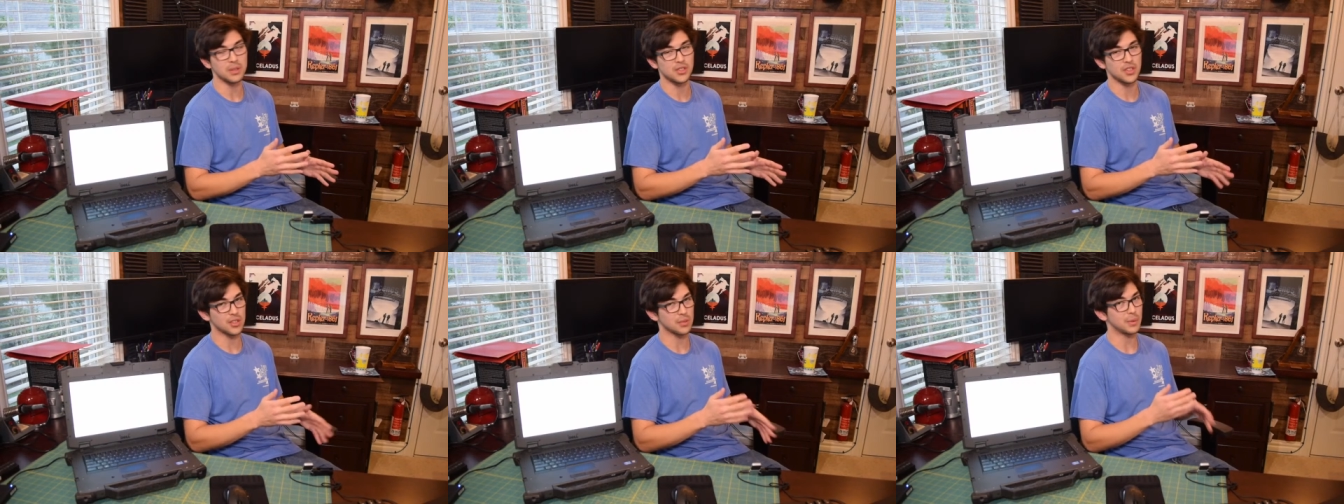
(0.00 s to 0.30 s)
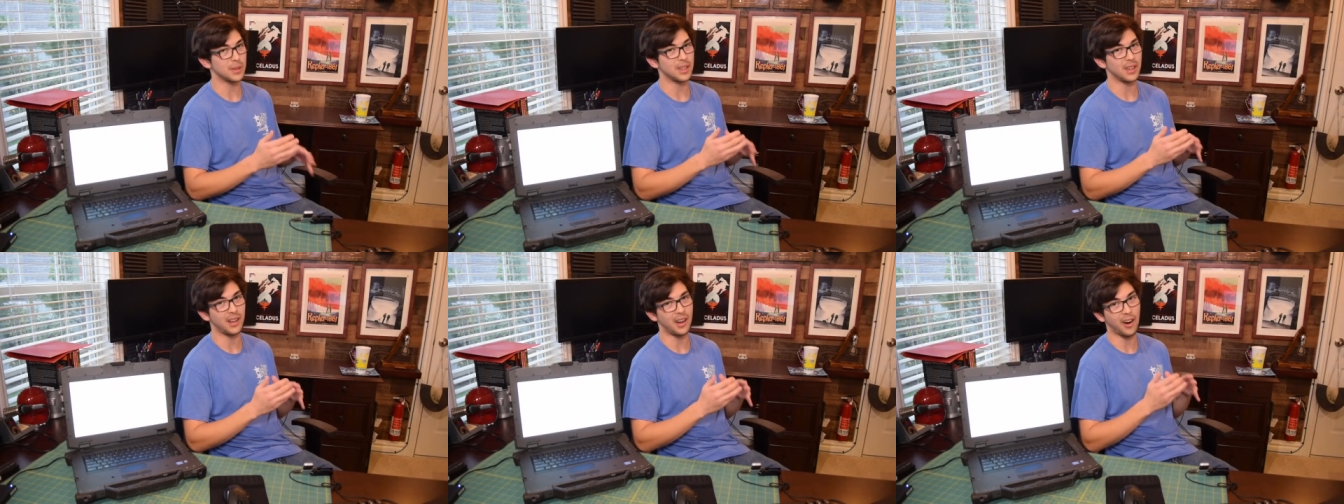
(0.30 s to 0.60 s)
It's just
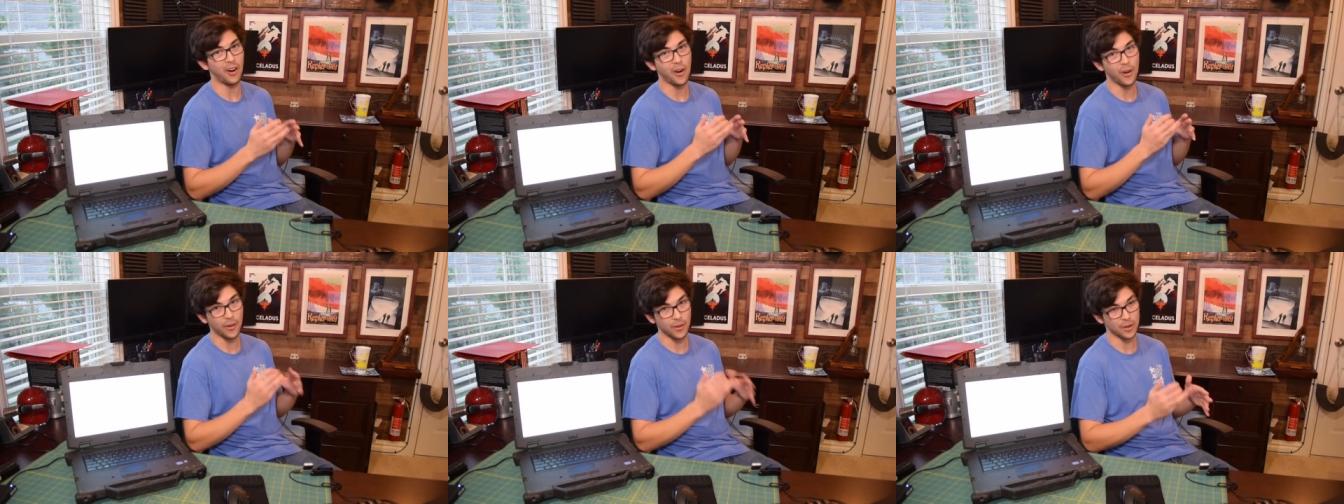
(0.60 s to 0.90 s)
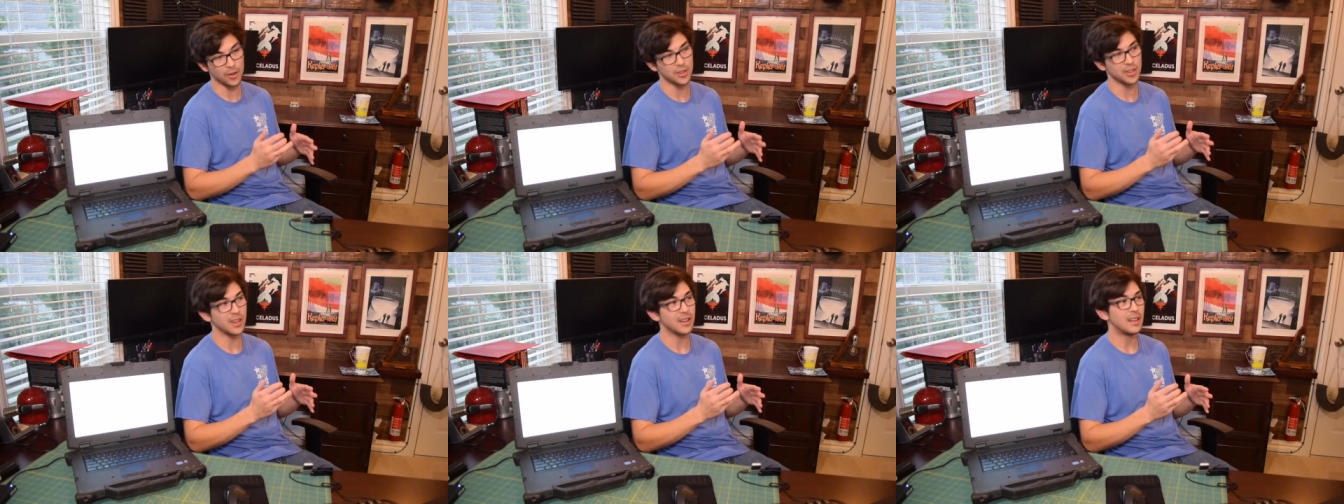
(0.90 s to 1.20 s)
been
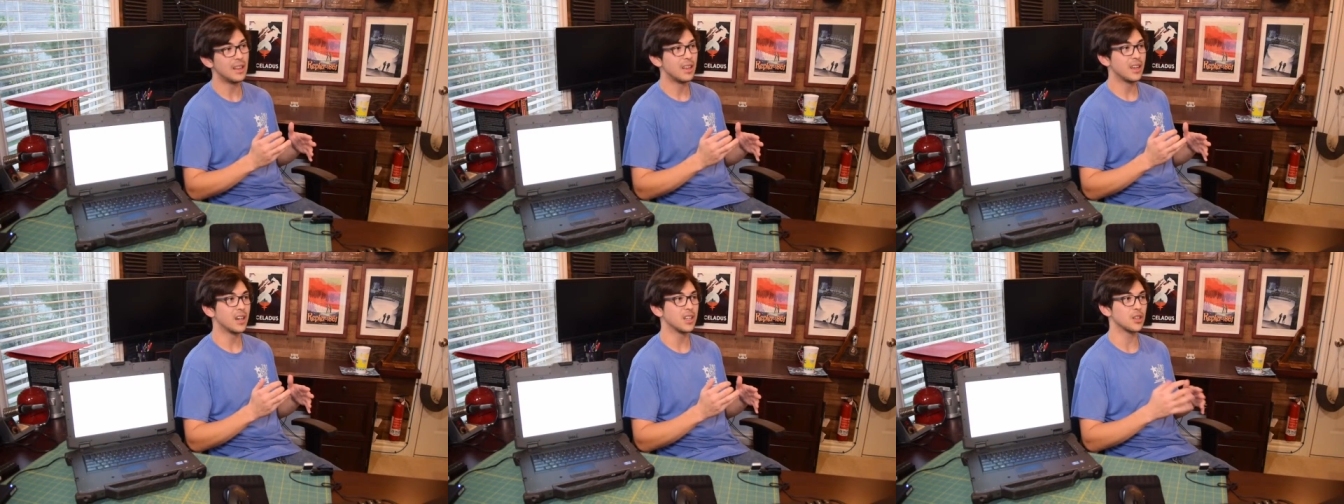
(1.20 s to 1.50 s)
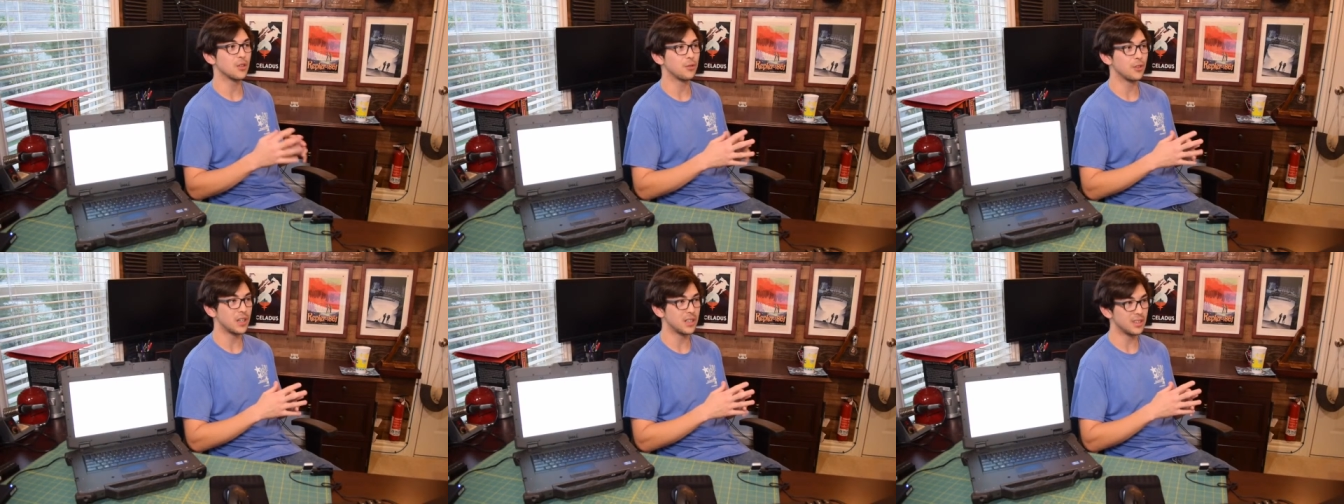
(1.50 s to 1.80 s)
hard uh,
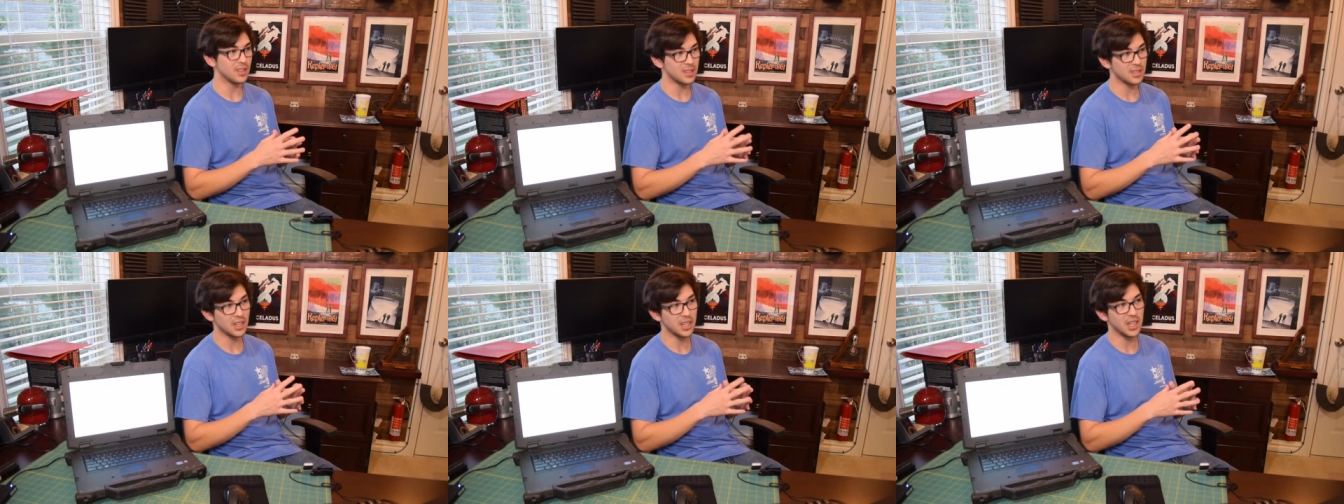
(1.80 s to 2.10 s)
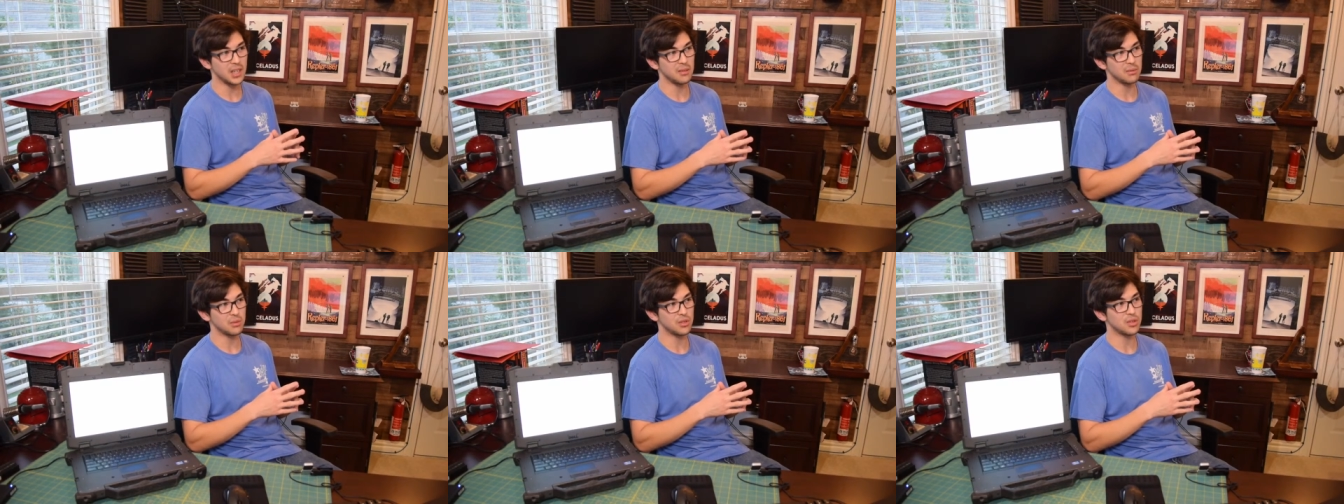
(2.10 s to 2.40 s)
to find the
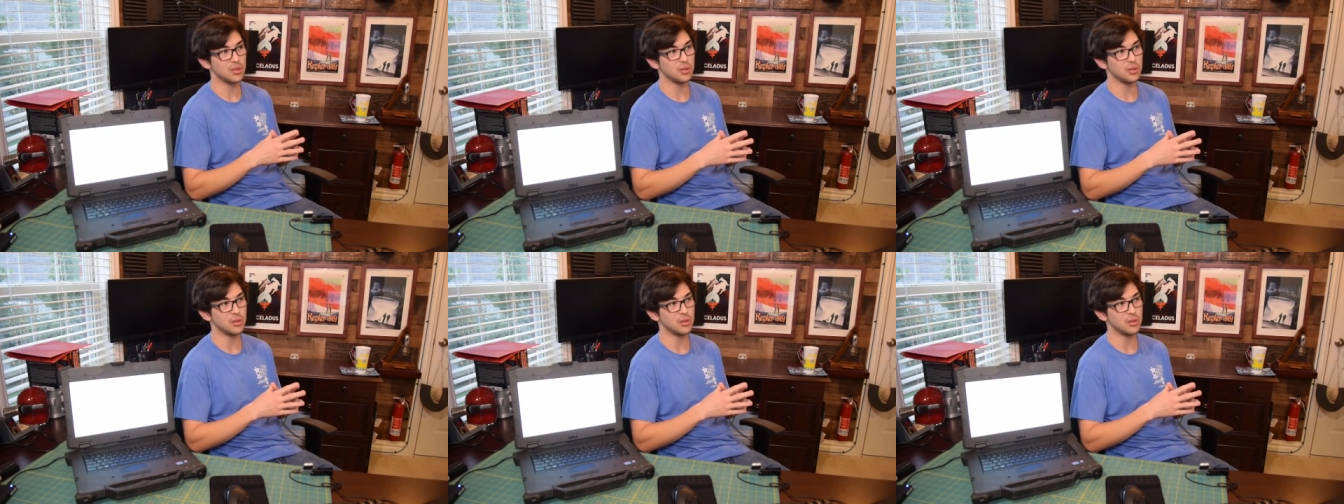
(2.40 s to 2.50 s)
time